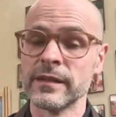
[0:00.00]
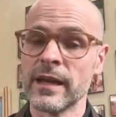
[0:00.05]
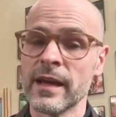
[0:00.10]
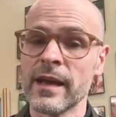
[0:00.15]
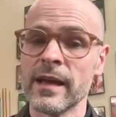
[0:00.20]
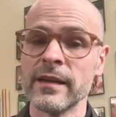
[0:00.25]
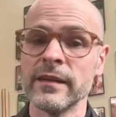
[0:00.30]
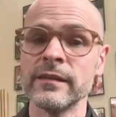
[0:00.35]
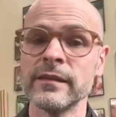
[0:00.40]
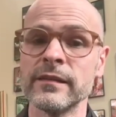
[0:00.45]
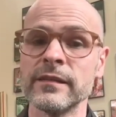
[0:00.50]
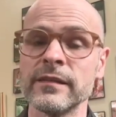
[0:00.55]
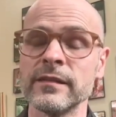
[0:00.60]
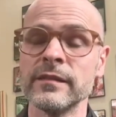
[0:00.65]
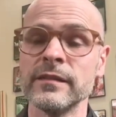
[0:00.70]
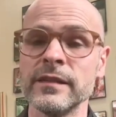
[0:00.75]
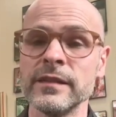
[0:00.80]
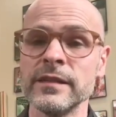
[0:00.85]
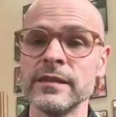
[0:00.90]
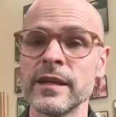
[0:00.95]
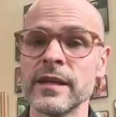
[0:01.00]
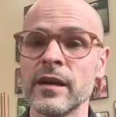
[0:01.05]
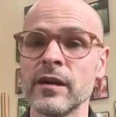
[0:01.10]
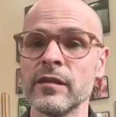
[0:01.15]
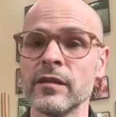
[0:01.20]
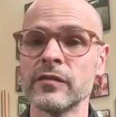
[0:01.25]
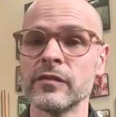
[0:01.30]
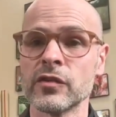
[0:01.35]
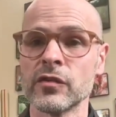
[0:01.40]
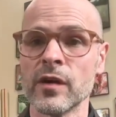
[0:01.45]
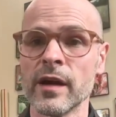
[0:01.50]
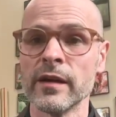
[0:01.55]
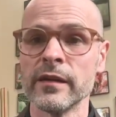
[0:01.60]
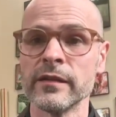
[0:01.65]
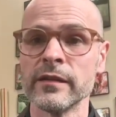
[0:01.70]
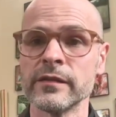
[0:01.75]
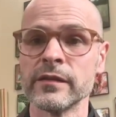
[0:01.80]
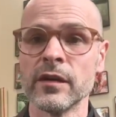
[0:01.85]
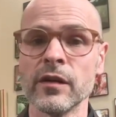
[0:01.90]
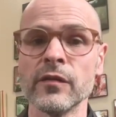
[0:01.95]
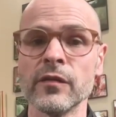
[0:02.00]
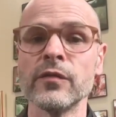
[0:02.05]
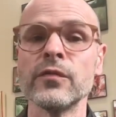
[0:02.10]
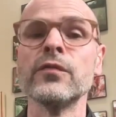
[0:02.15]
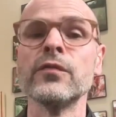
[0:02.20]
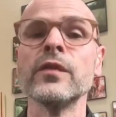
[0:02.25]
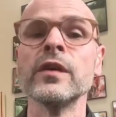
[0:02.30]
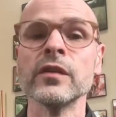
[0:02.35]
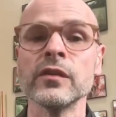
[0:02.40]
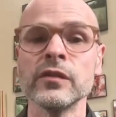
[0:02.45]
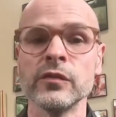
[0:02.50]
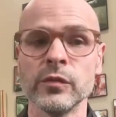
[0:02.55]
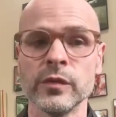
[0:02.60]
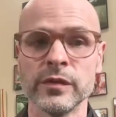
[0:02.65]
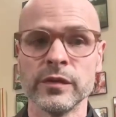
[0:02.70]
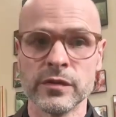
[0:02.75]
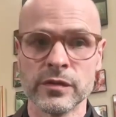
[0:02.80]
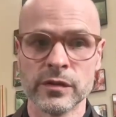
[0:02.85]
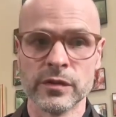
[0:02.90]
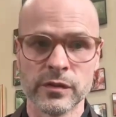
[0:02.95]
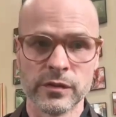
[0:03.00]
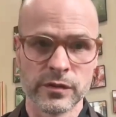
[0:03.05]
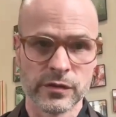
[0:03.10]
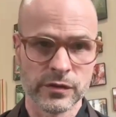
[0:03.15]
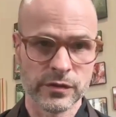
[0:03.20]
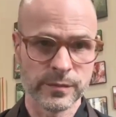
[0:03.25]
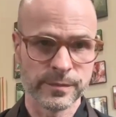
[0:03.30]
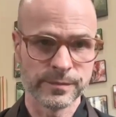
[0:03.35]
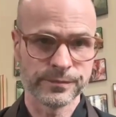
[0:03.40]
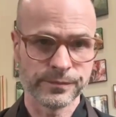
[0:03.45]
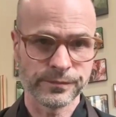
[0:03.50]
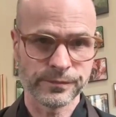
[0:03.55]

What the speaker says: And these Erev Shiraz are filled with desserts.